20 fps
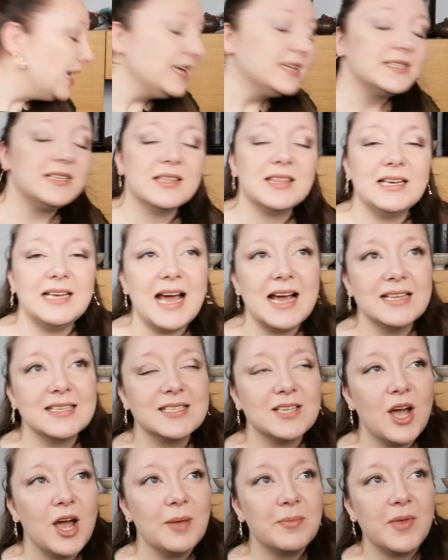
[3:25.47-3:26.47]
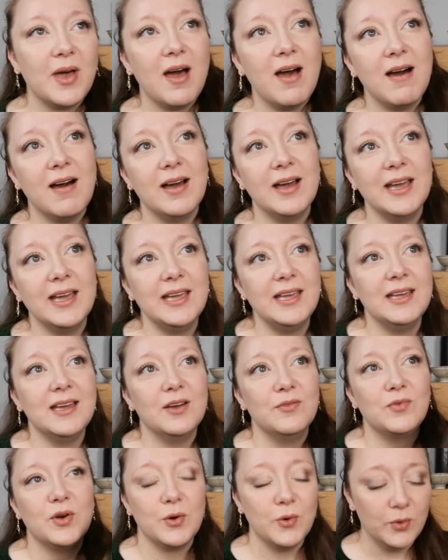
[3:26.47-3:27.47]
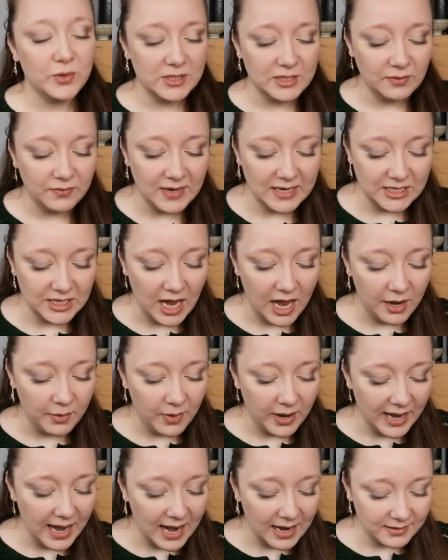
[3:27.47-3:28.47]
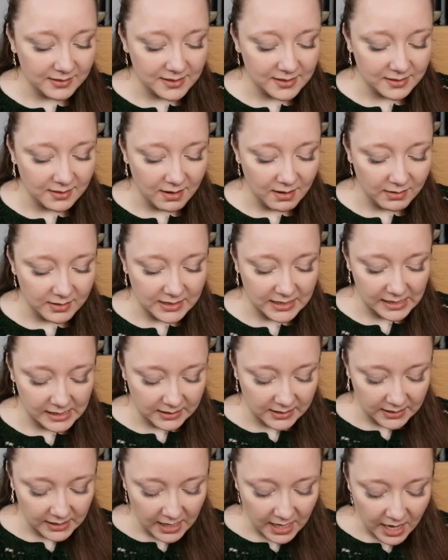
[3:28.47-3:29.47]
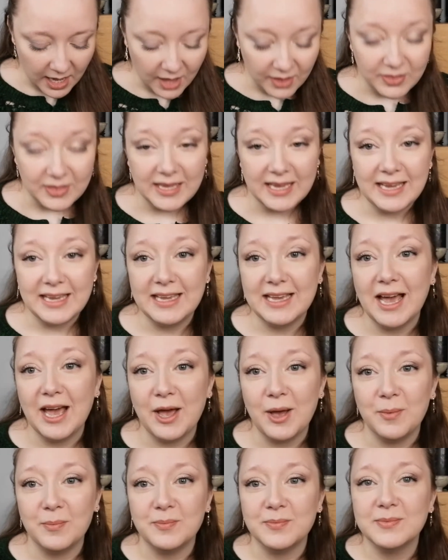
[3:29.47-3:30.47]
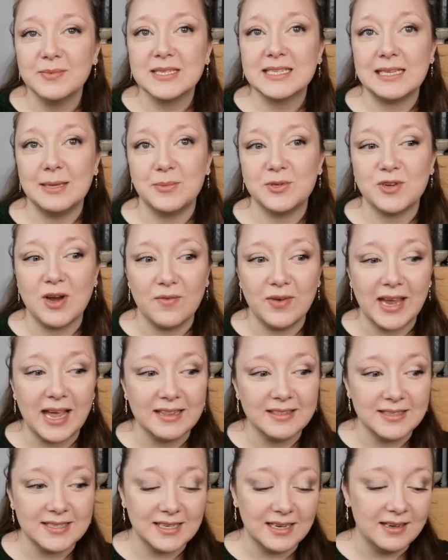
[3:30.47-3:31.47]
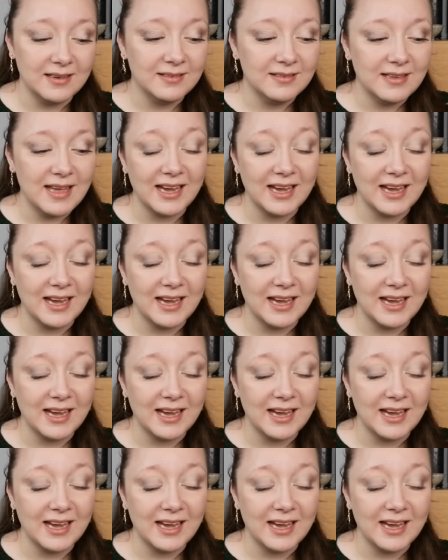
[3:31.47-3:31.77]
So the last time that I recorded a video, I had started the slip extravaganza.